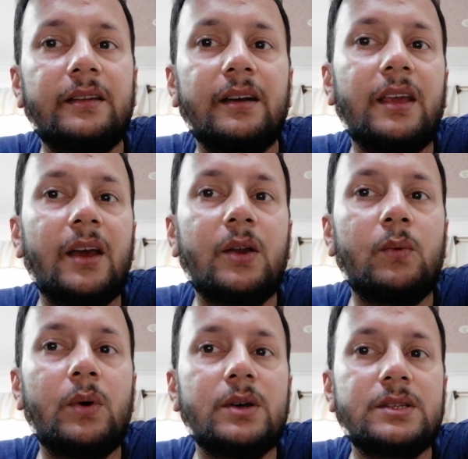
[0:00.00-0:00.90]
Keanu
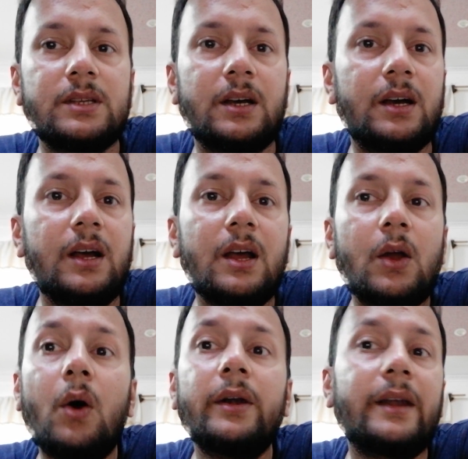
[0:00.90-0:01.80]
was
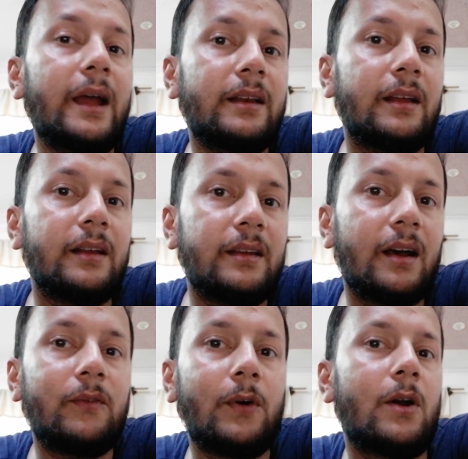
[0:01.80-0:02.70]
contacted
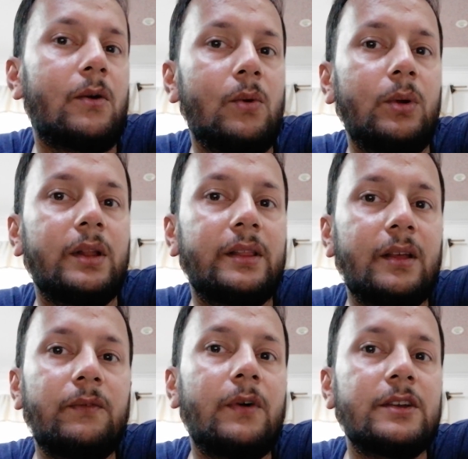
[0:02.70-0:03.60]
for a role in
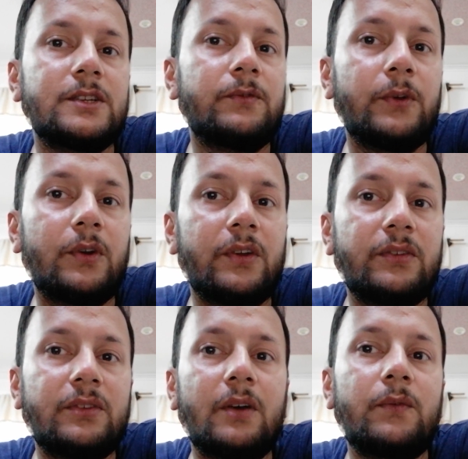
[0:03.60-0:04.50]
the Fast and
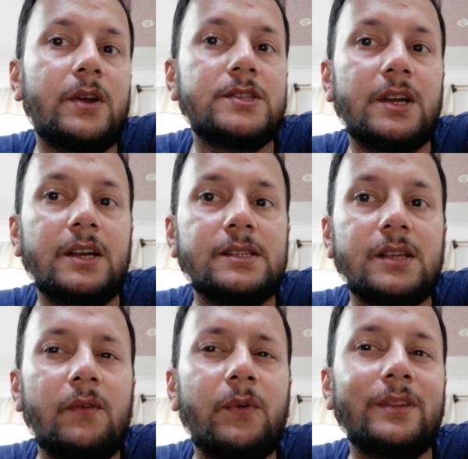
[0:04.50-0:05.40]
Furious franchise
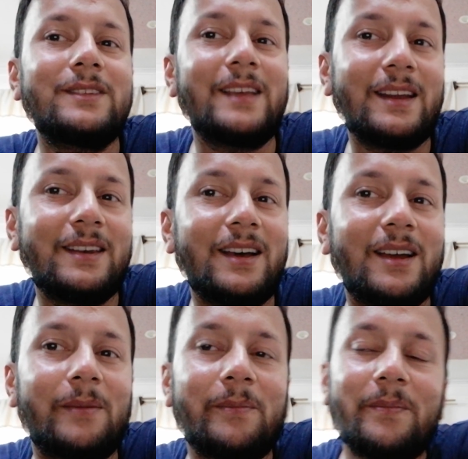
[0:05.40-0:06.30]
for the second
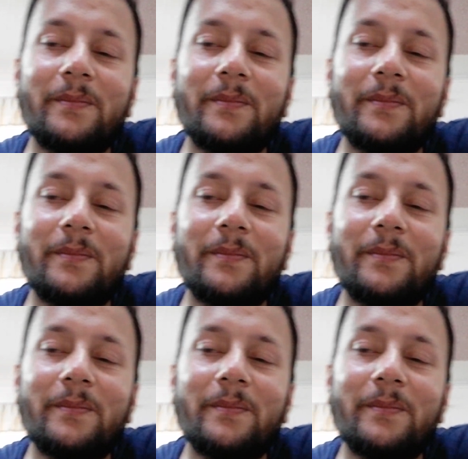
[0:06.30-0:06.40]
time.